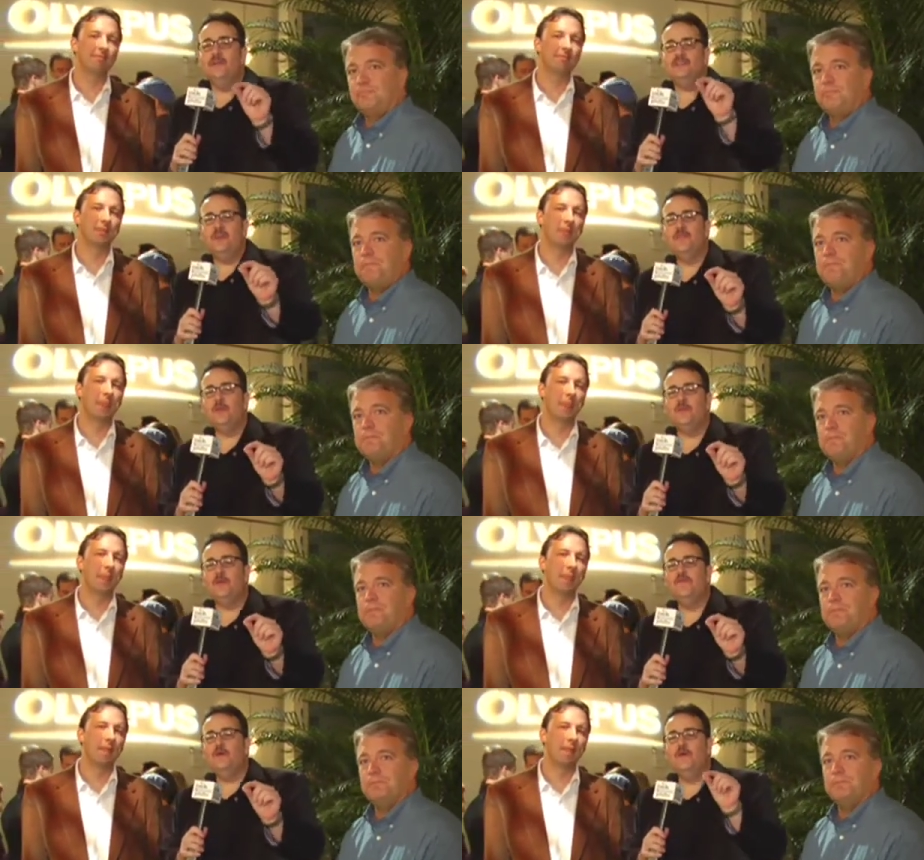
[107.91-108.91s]
Speaker 1: We're going to share a little
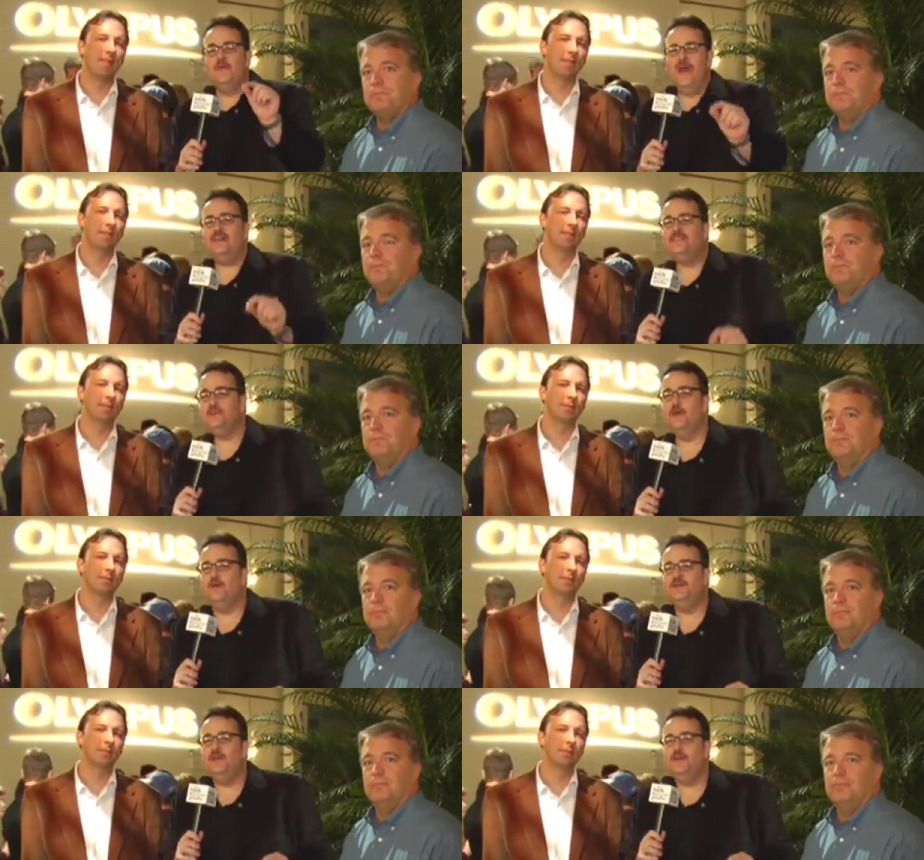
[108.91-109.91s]
preview of the fashion show
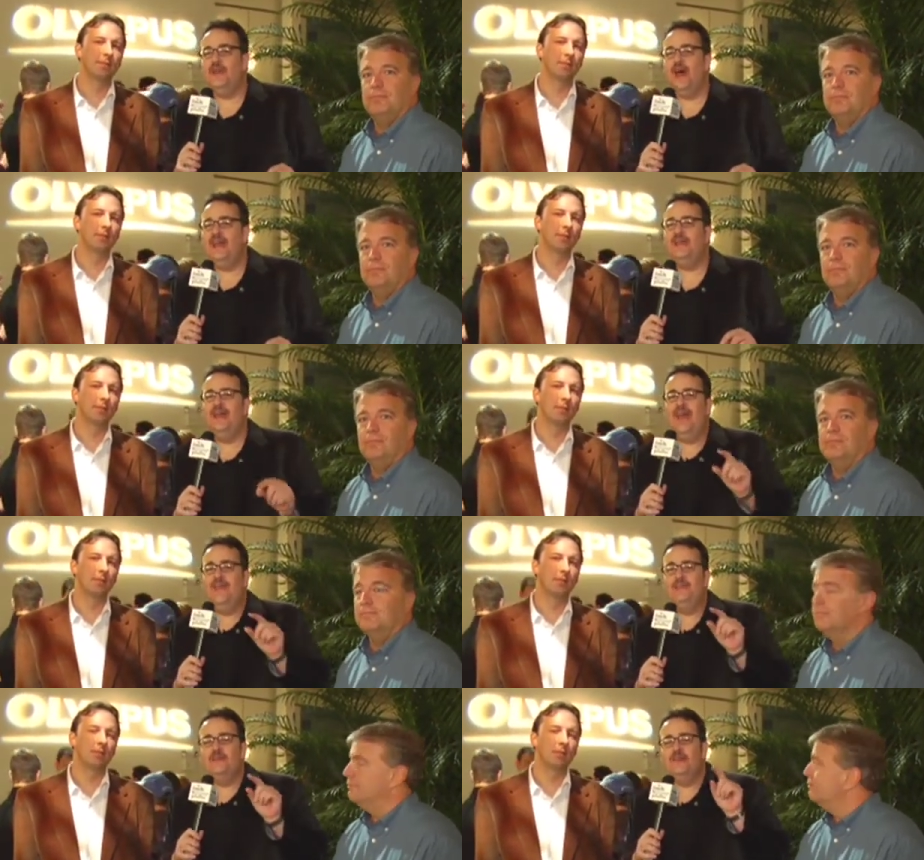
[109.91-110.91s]
that was here tonight,
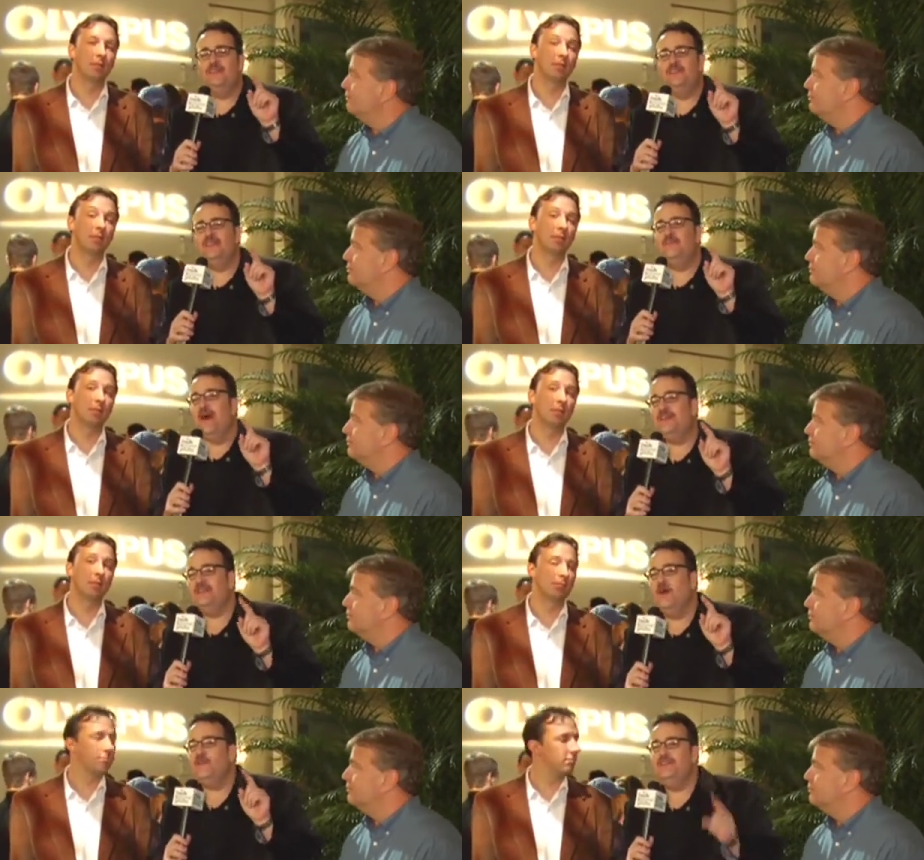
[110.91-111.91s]
and then you're going to see
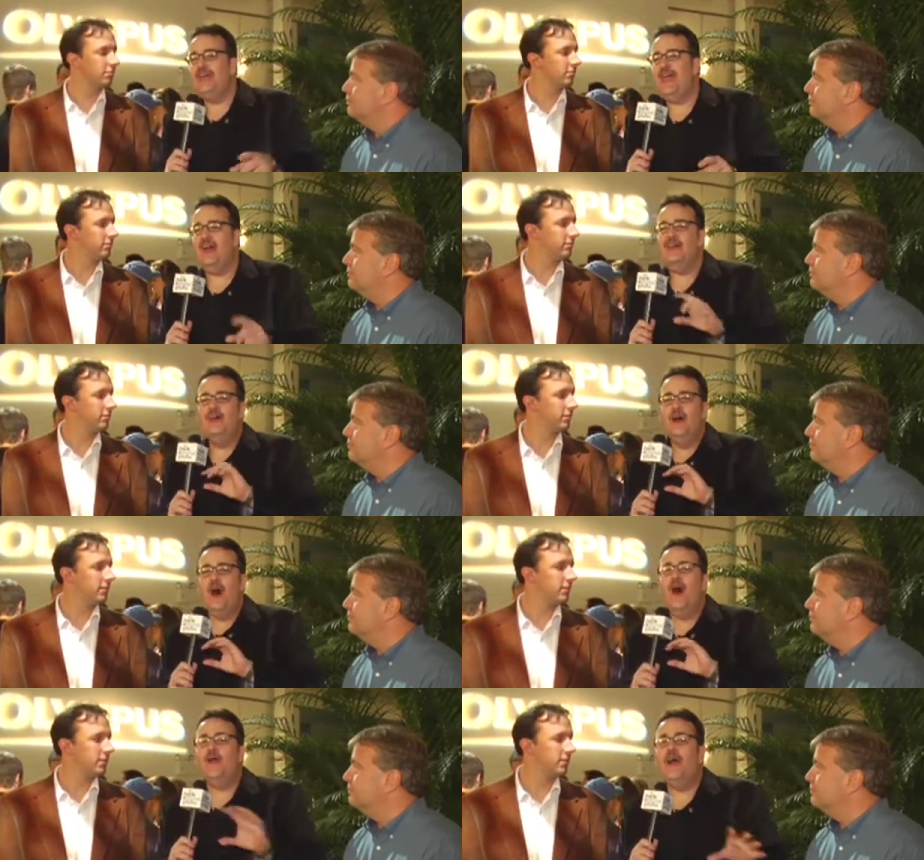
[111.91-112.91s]
myself and Dan
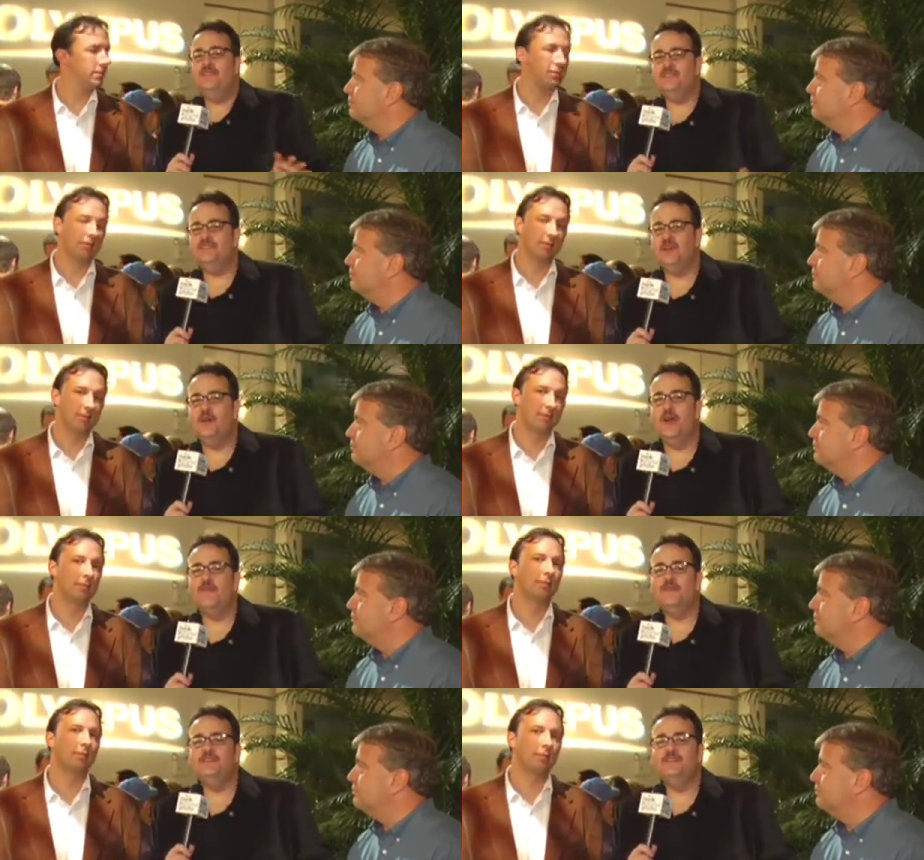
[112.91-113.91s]
all kinds of show
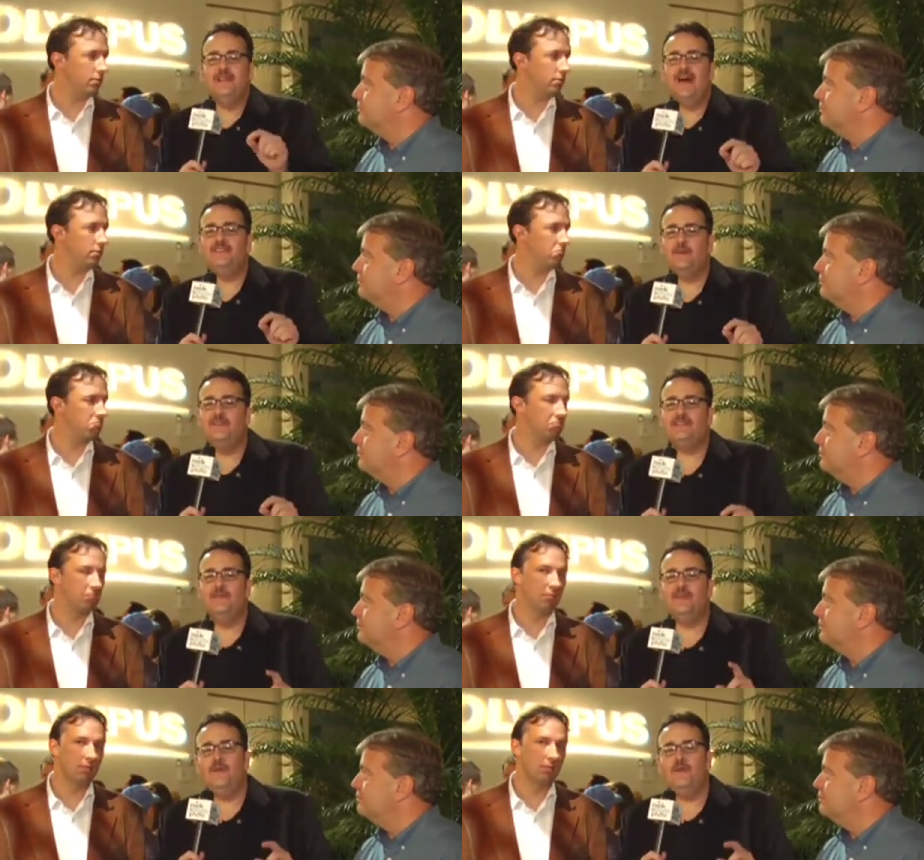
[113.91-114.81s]
coverage, lots of great stuff.